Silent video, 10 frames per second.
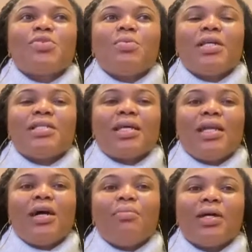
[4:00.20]
said,
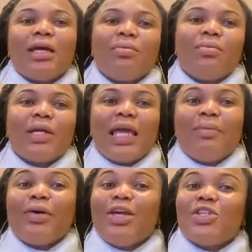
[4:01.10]
I'm going
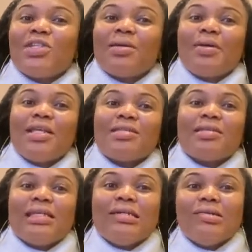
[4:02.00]
to introduce somebody to you.